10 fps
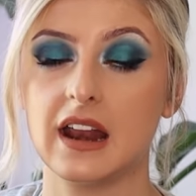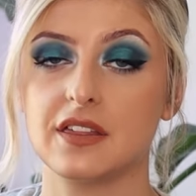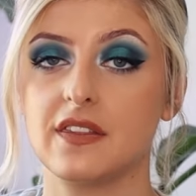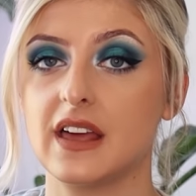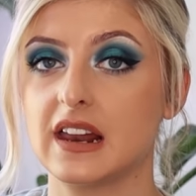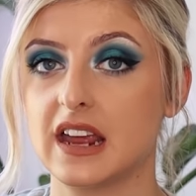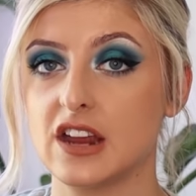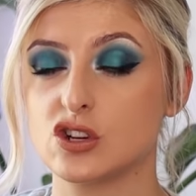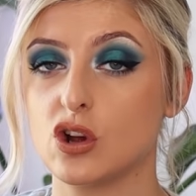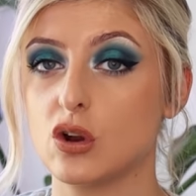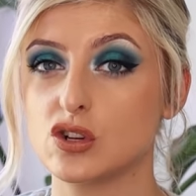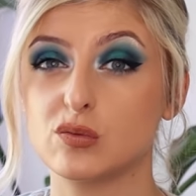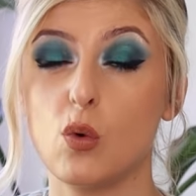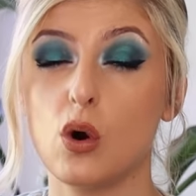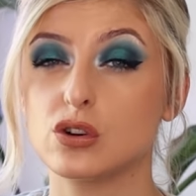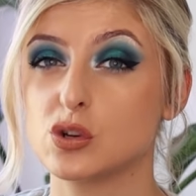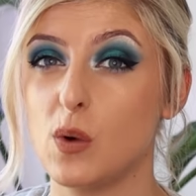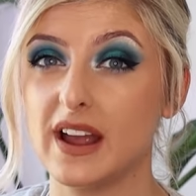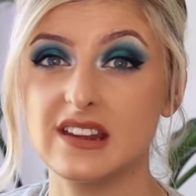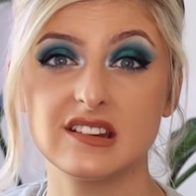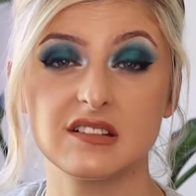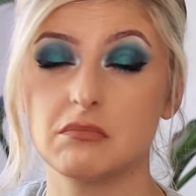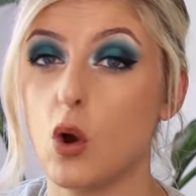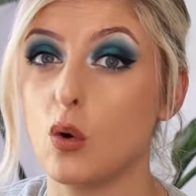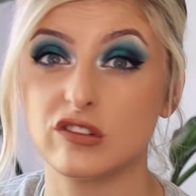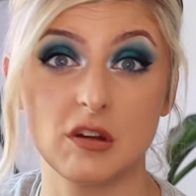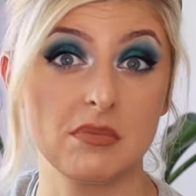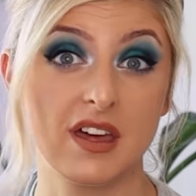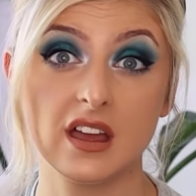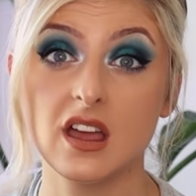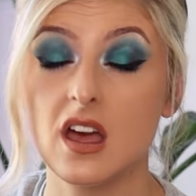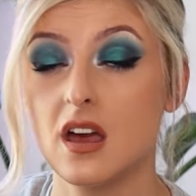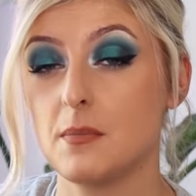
And I think the Alocasia got just watered twice or something.